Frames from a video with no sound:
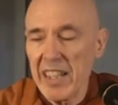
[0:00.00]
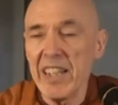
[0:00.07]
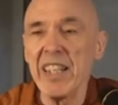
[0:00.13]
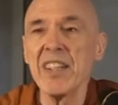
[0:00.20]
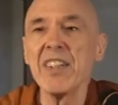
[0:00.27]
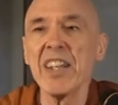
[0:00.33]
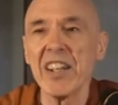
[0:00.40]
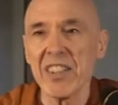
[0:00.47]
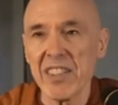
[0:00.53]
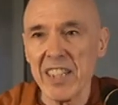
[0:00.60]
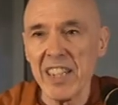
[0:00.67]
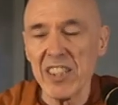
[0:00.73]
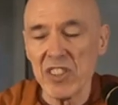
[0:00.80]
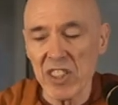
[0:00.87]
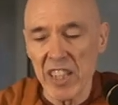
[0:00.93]
in their
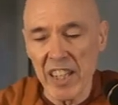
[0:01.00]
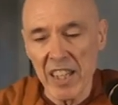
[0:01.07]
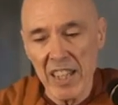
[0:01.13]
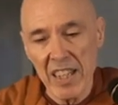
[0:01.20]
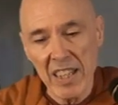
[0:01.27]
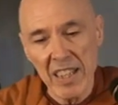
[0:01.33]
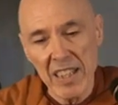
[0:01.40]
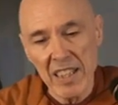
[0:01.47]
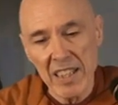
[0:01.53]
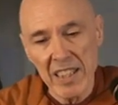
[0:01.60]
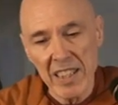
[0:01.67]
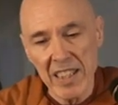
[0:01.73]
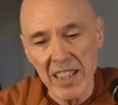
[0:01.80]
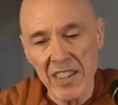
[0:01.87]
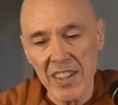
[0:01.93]
teaching,
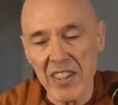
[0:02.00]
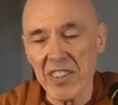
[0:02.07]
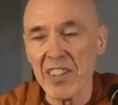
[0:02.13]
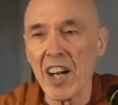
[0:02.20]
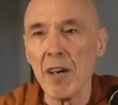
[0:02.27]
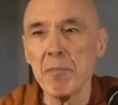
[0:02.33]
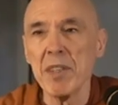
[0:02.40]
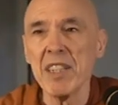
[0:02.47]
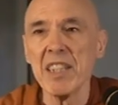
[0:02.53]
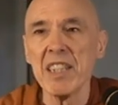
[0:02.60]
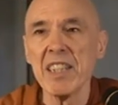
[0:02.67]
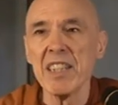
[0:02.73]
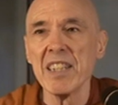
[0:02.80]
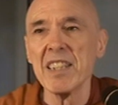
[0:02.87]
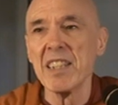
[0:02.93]
in their Dhamma.
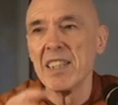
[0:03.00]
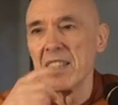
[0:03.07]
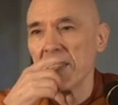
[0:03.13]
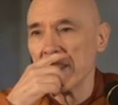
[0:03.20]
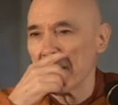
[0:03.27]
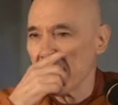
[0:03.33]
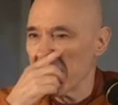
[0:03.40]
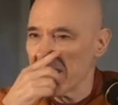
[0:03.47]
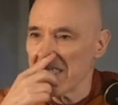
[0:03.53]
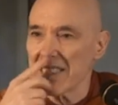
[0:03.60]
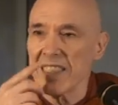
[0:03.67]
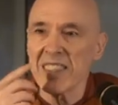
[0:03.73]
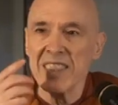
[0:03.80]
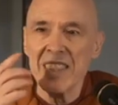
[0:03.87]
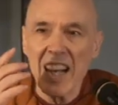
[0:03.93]
That
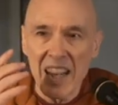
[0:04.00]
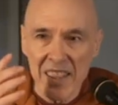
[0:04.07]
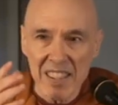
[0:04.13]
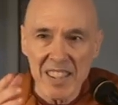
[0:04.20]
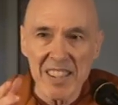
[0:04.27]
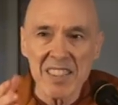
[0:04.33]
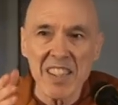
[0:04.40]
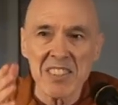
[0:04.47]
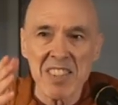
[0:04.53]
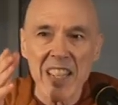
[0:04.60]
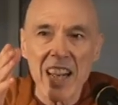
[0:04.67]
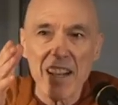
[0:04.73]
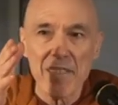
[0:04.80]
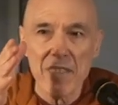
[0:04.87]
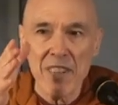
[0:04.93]
is, not, doesn't
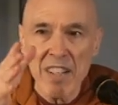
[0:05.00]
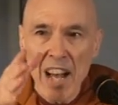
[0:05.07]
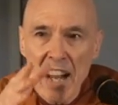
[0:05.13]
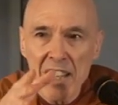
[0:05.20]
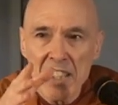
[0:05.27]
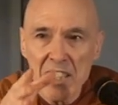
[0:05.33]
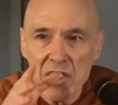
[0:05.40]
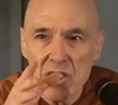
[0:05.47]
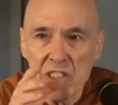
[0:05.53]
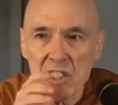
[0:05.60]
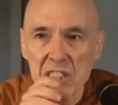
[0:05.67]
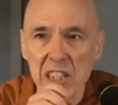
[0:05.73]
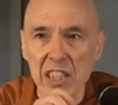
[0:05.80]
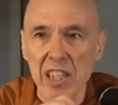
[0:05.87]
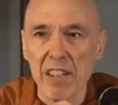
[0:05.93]
have
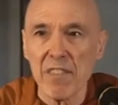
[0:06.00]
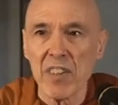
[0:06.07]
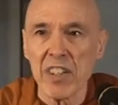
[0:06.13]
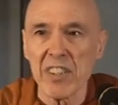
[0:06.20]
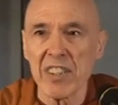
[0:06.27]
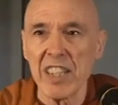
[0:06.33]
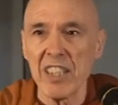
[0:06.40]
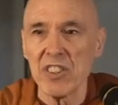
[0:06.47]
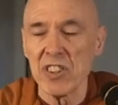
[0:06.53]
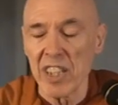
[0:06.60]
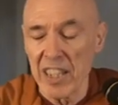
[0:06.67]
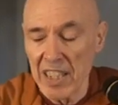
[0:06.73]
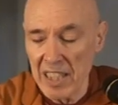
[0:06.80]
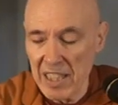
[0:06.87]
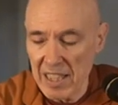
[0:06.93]
knowledge of their
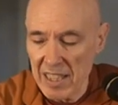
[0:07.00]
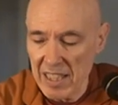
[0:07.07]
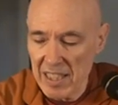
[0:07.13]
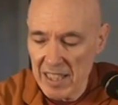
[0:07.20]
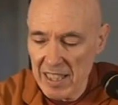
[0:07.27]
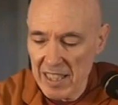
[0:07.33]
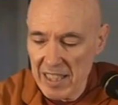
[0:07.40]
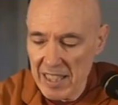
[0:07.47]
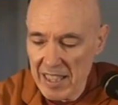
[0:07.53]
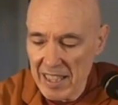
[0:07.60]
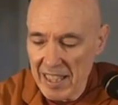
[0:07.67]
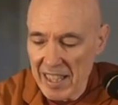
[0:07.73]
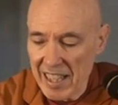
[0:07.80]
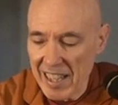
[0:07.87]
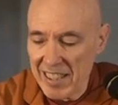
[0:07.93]
teaching,
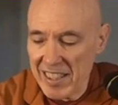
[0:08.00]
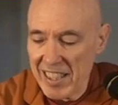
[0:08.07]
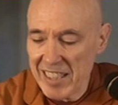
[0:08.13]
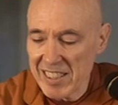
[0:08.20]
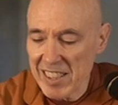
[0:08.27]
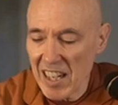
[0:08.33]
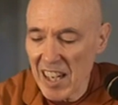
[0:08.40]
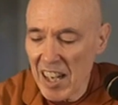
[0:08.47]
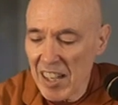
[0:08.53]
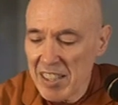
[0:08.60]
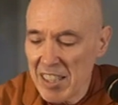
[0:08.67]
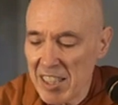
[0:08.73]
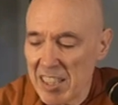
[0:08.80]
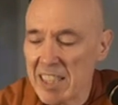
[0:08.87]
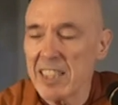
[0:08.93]
and he's
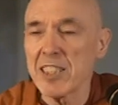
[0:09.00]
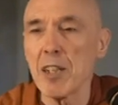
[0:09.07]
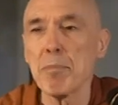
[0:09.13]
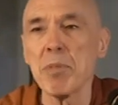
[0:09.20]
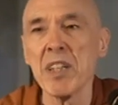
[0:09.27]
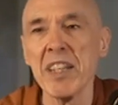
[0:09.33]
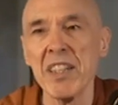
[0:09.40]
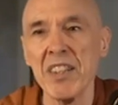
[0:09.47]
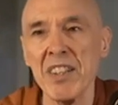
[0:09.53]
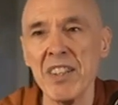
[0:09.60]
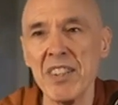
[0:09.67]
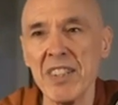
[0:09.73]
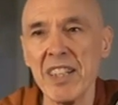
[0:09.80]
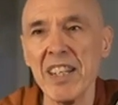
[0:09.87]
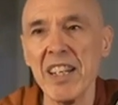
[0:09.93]
undisciplined
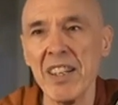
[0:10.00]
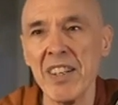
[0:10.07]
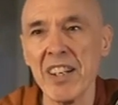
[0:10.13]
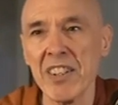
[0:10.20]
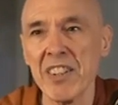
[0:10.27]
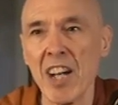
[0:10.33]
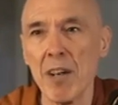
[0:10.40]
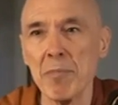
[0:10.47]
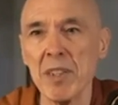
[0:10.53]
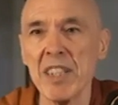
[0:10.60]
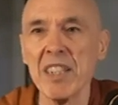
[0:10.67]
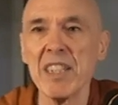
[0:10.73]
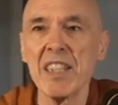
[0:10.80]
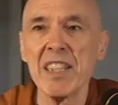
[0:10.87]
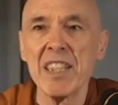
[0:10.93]
in their Dhamma.
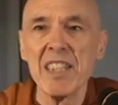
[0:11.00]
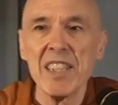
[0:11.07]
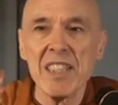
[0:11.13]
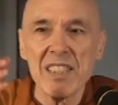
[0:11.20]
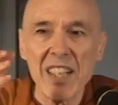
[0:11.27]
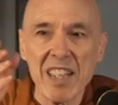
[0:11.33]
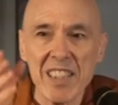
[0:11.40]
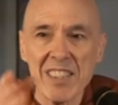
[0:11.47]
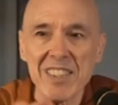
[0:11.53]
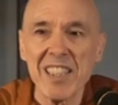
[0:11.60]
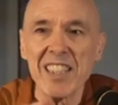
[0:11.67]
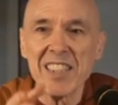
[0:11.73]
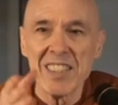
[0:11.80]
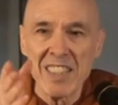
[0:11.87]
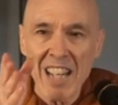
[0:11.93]
That is,
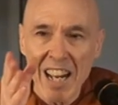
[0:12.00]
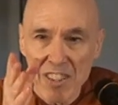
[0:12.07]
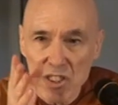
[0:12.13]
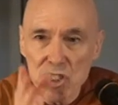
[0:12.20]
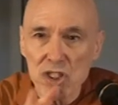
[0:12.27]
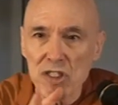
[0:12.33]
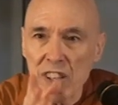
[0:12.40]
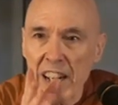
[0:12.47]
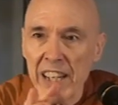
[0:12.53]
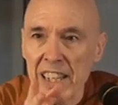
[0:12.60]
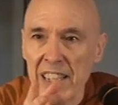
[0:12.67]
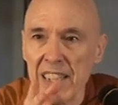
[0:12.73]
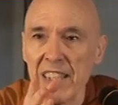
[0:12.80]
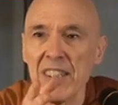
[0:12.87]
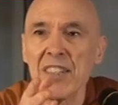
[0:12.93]
he is not
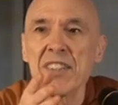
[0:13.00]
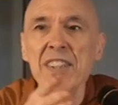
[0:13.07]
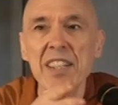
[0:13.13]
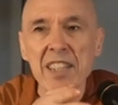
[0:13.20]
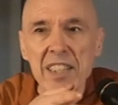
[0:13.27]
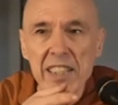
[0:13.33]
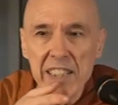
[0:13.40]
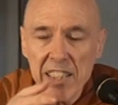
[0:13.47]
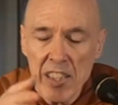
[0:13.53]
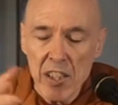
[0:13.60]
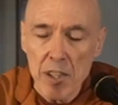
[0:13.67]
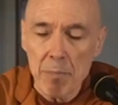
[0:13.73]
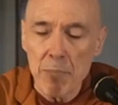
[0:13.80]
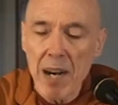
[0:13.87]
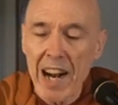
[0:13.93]
trained in
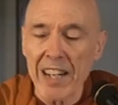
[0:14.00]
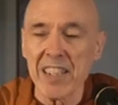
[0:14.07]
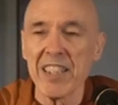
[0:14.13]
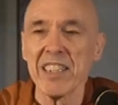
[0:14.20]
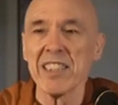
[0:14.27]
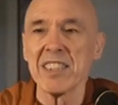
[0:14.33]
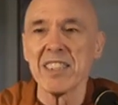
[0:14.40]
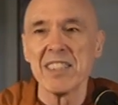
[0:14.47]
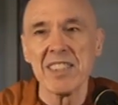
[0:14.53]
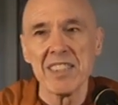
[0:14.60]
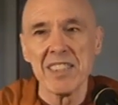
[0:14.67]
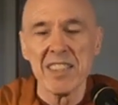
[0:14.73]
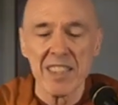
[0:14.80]
the practice